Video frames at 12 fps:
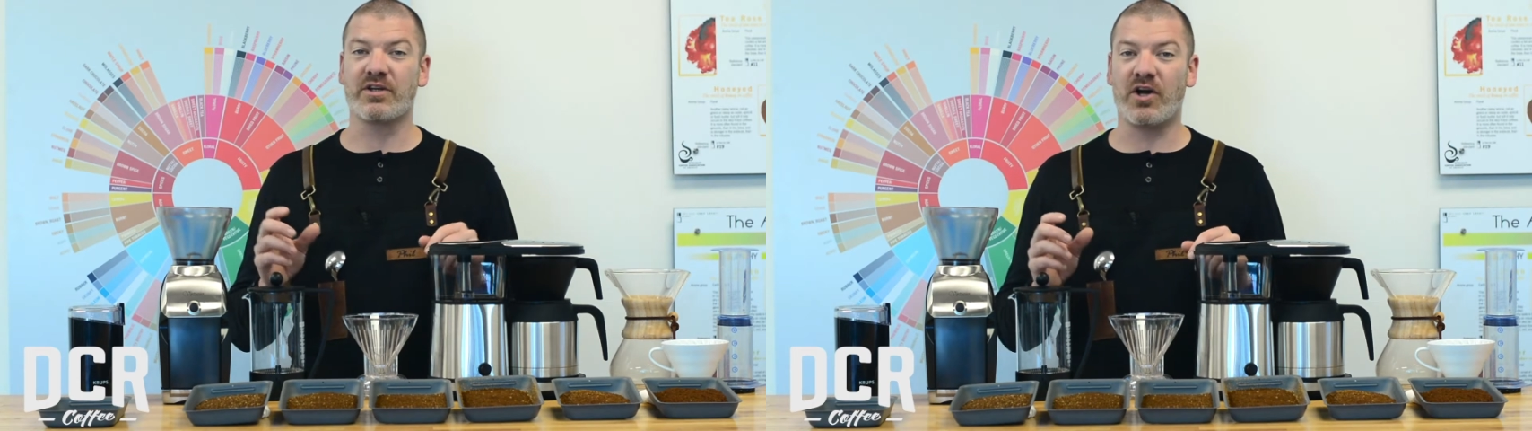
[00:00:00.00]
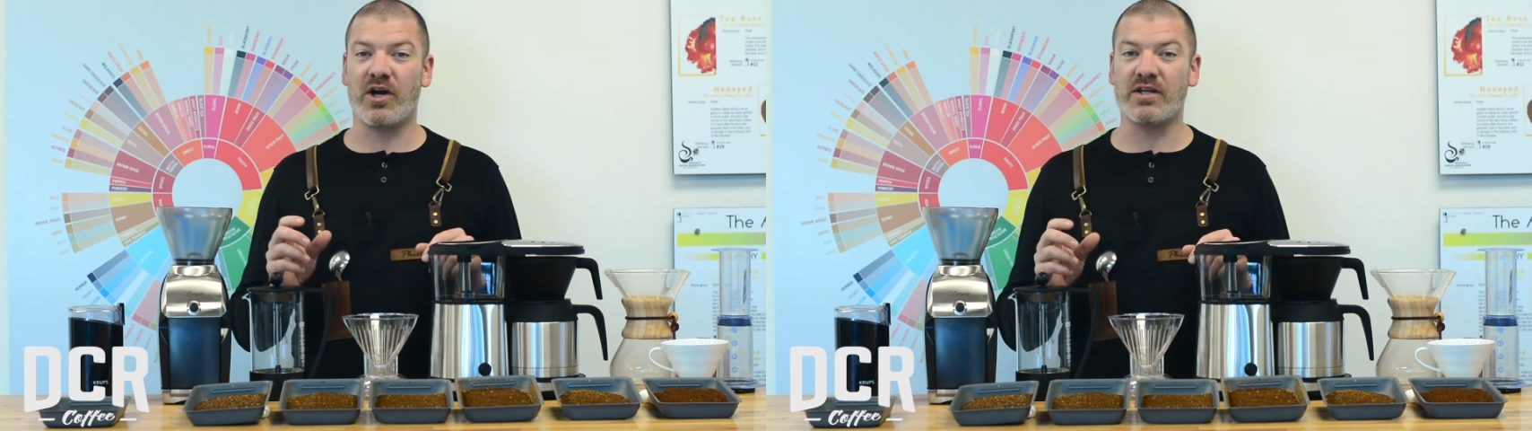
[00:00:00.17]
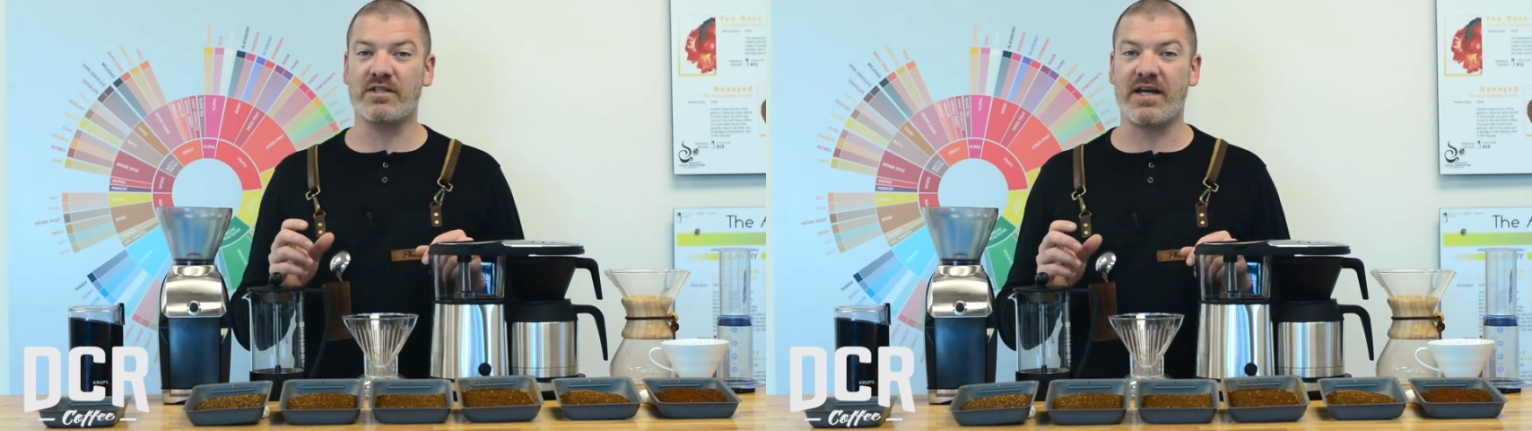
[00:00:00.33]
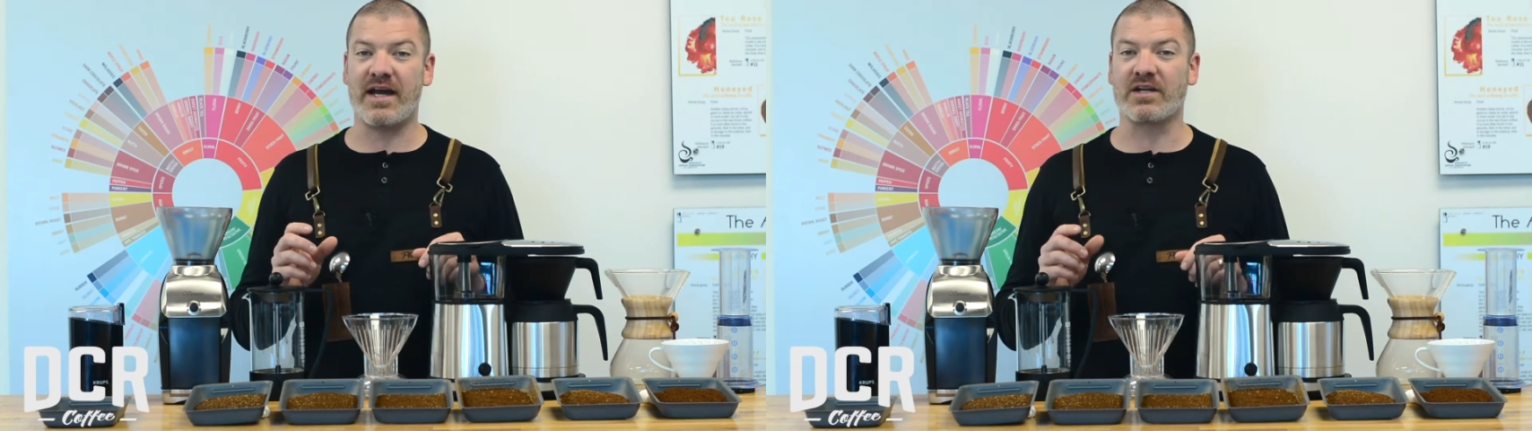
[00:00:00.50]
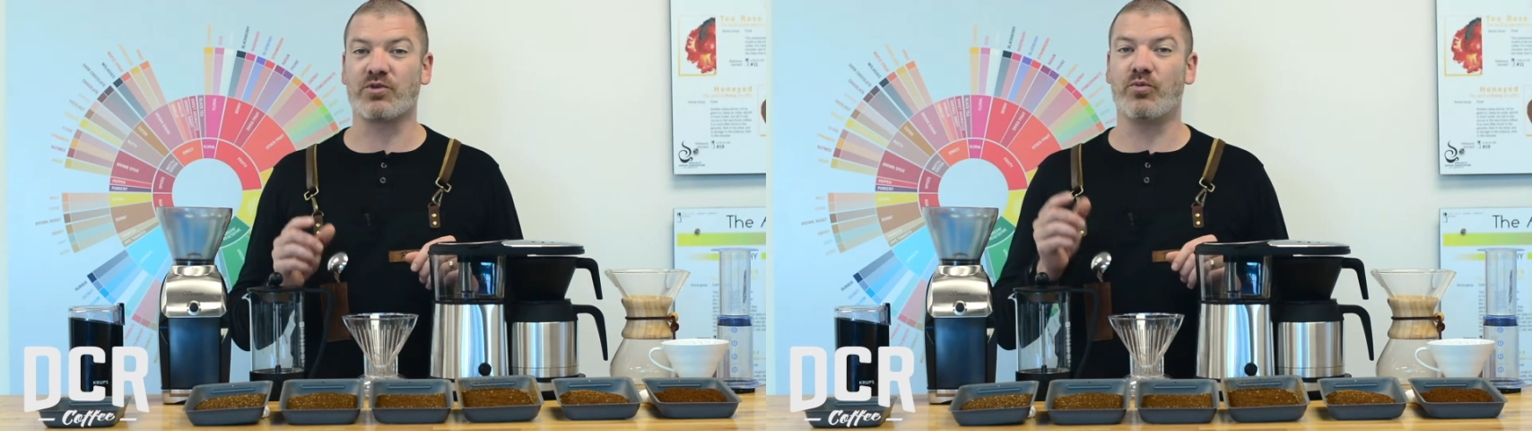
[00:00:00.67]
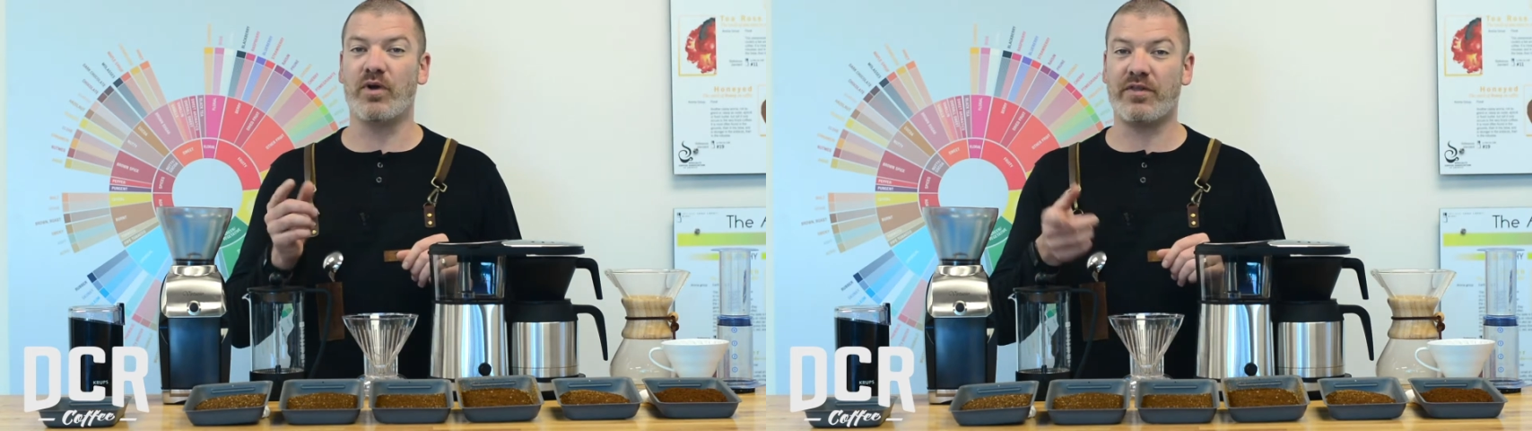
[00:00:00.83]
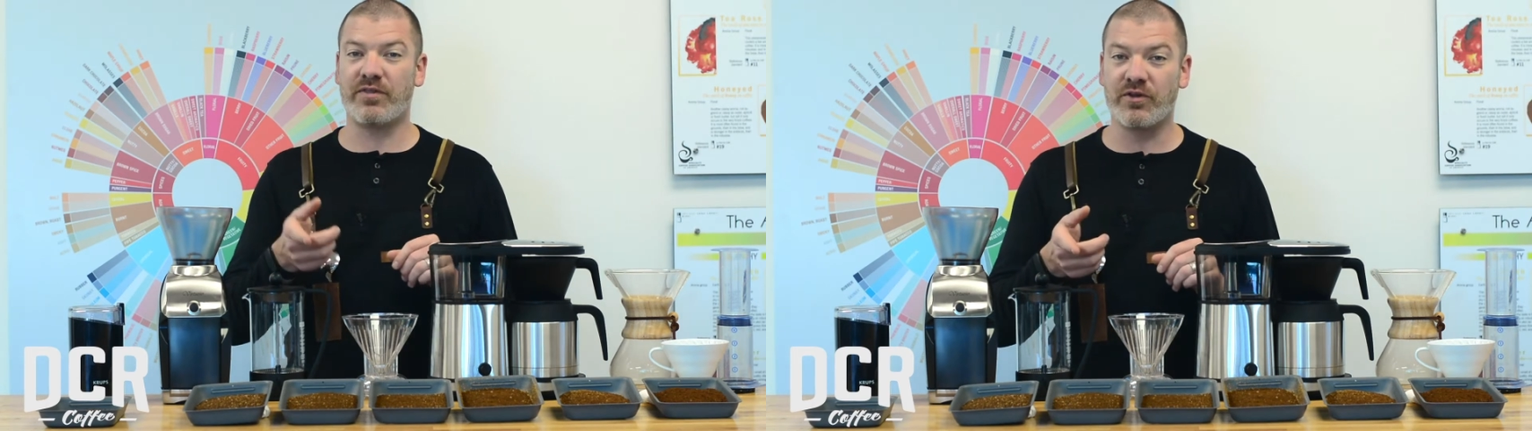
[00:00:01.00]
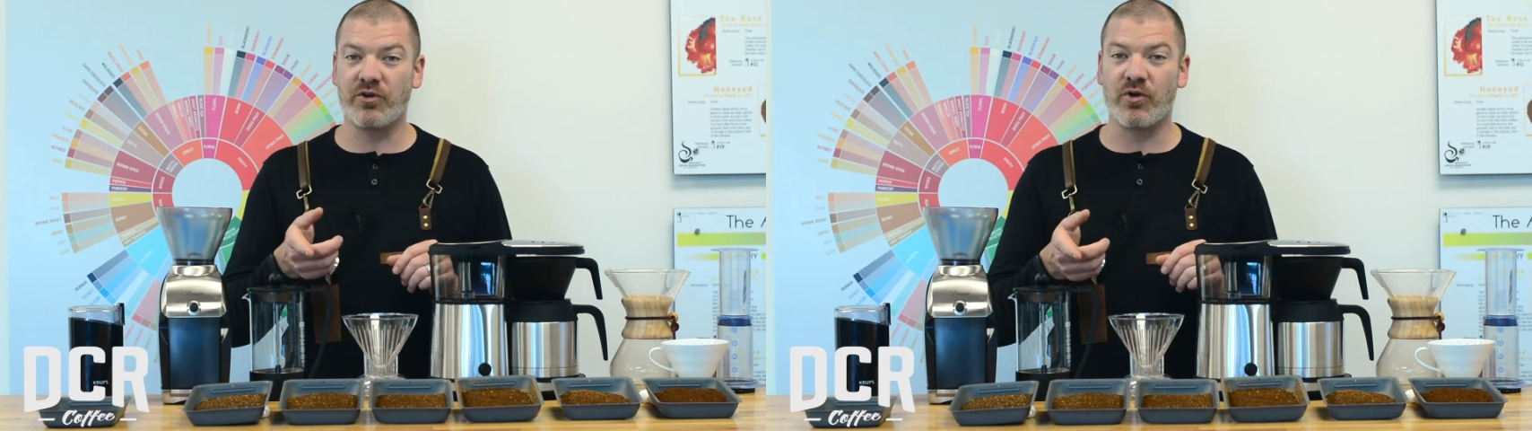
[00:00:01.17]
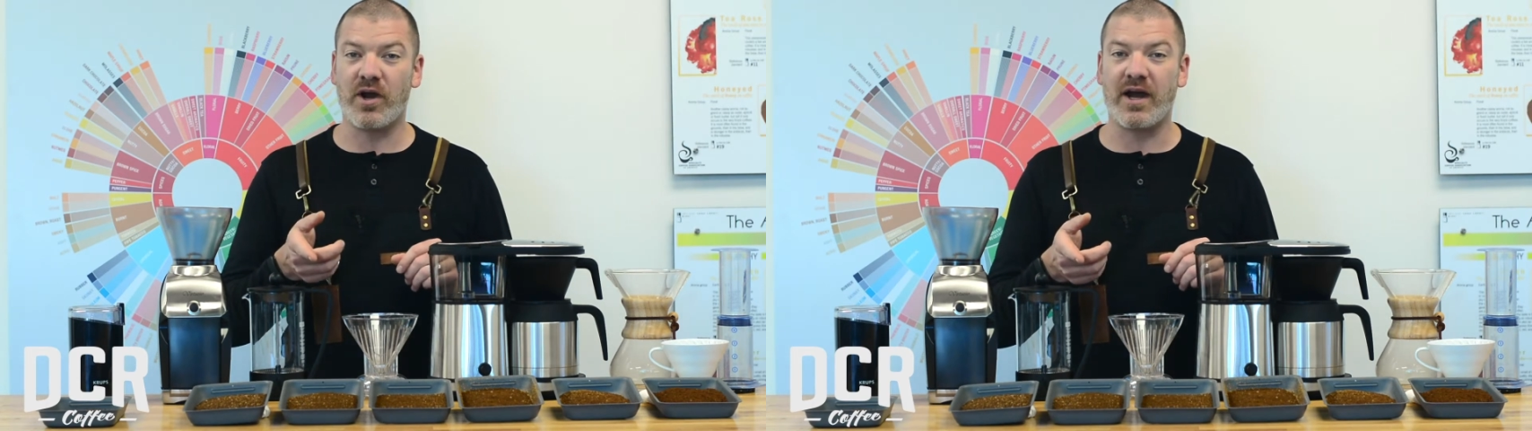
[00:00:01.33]
contact with the
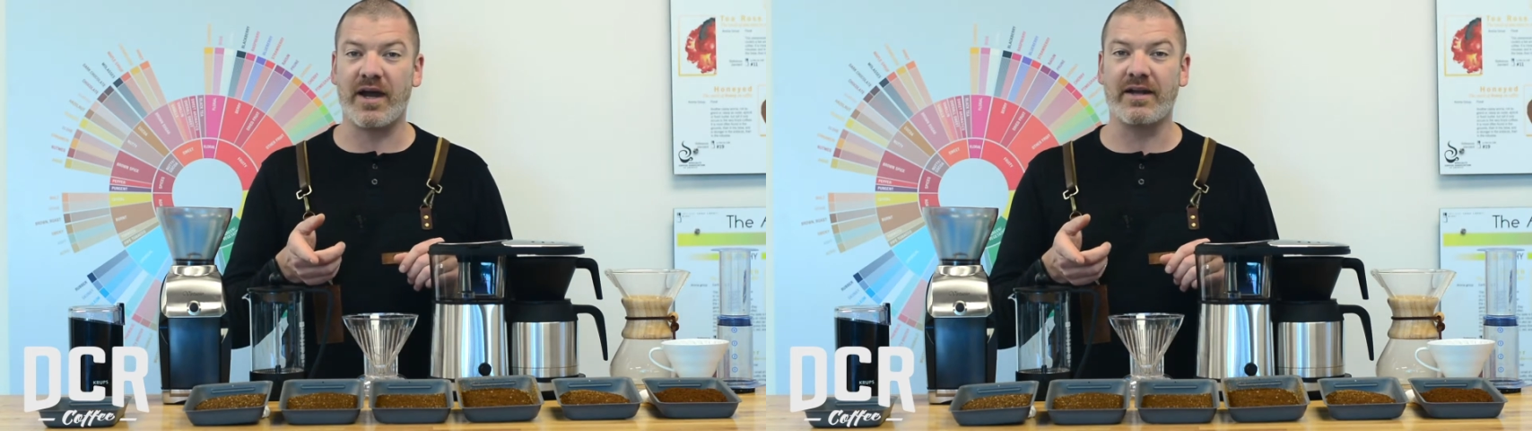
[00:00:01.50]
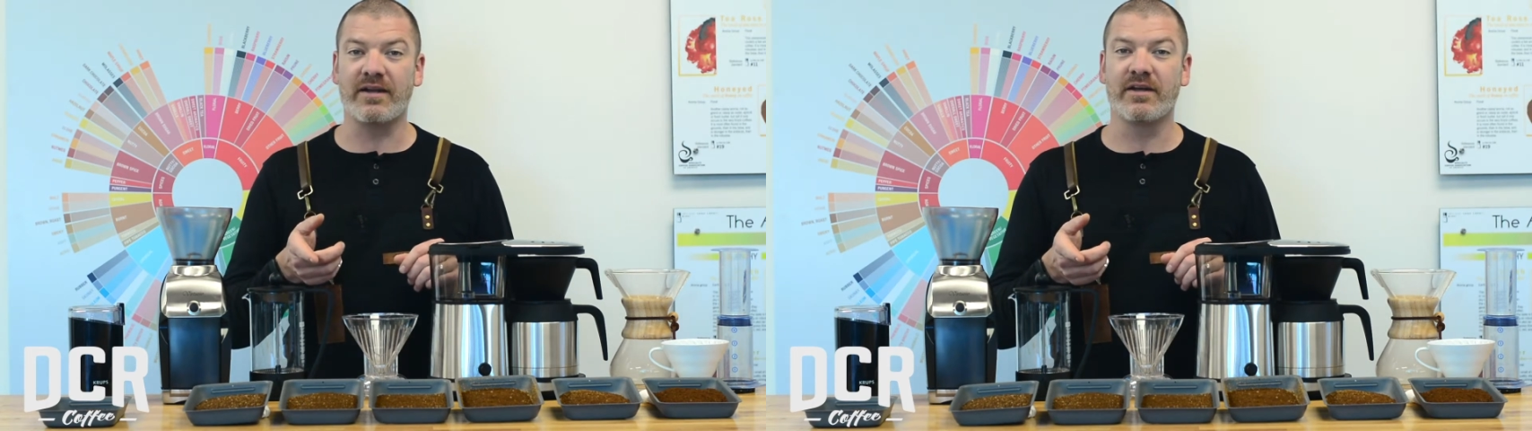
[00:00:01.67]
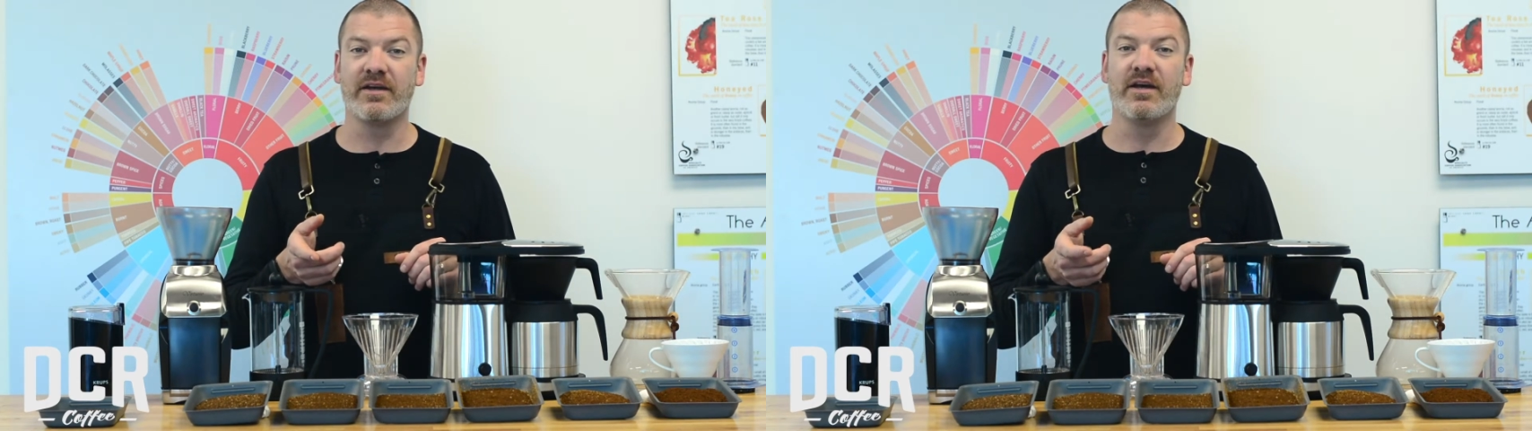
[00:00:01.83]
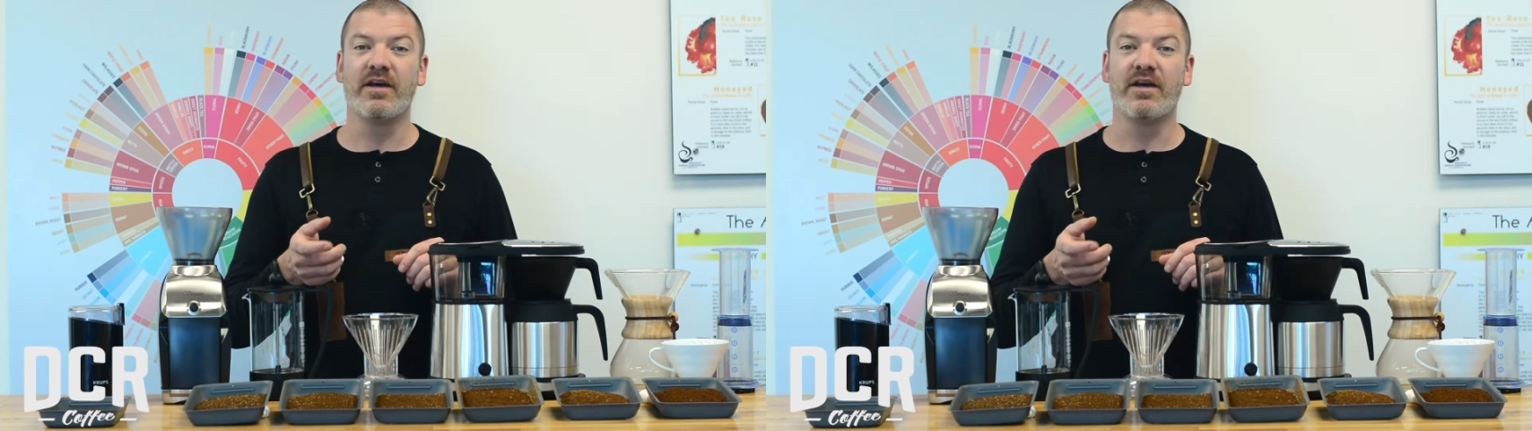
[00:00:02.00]
grind,